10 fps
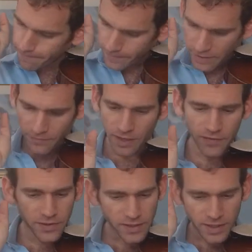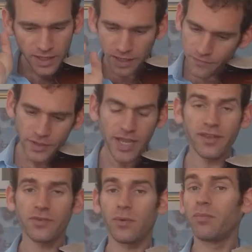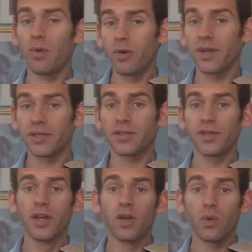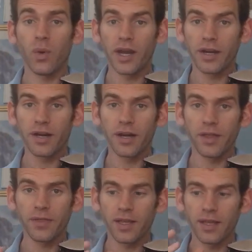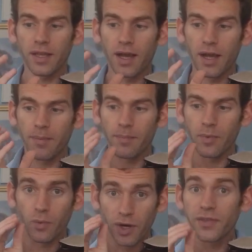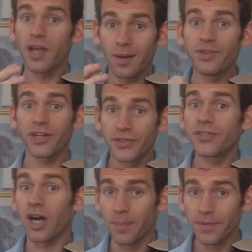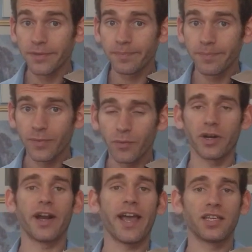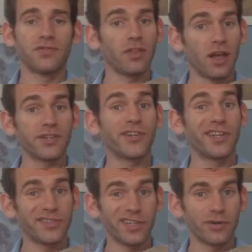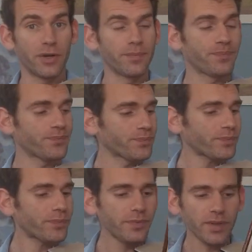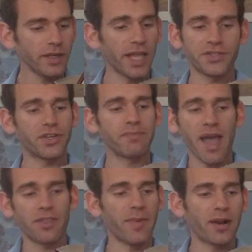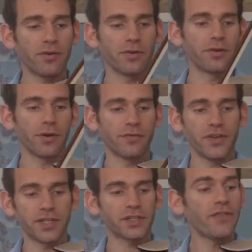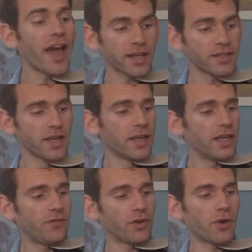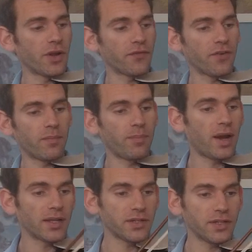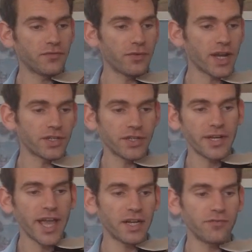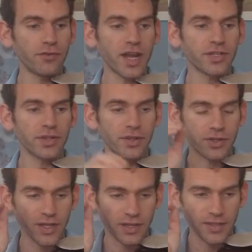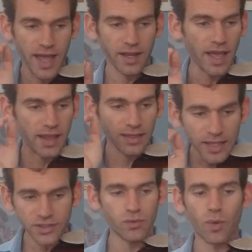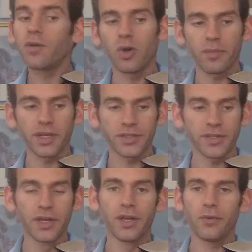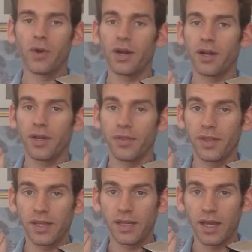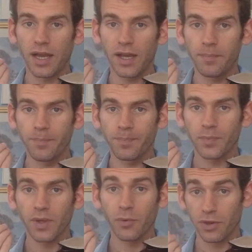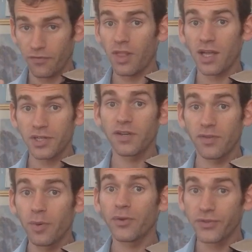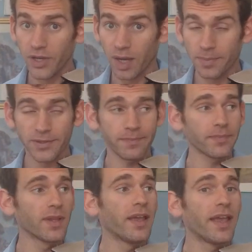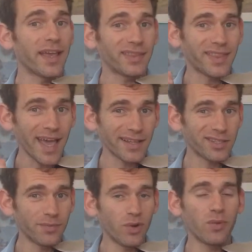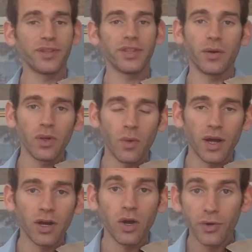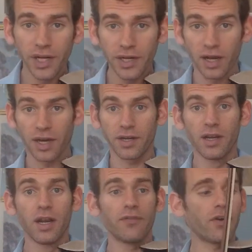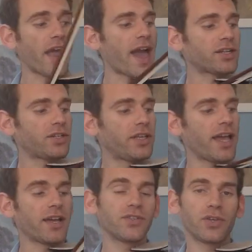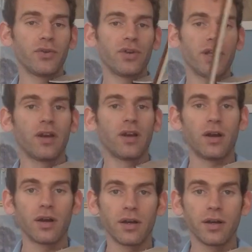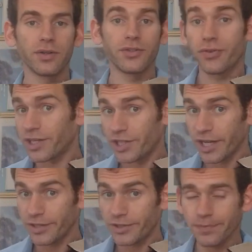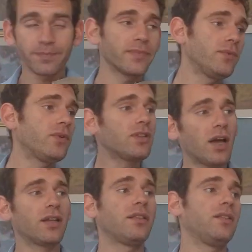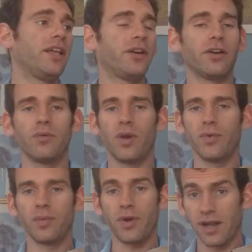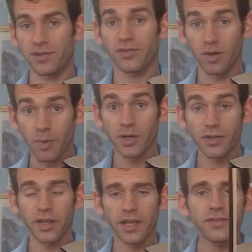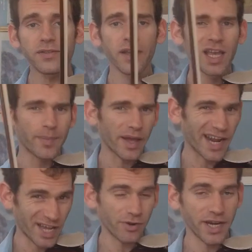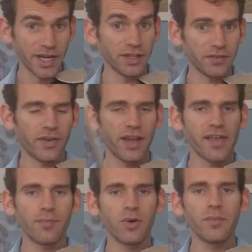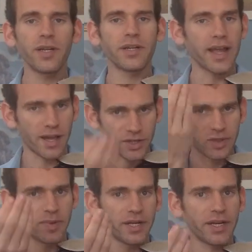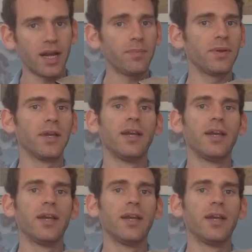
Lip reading: even if it's an infinitesimal moment, where the object stops, where it has velocity 0. That's just mathematical or physics fact. If you're going from positive direction to negative direction, there's at least one moment where the velocity of the bow stops. And that's the moment that we want to hone in on for actually executing our string change. And we'll talk later when we practice our marteles about how to identify that moment and how to speed it up.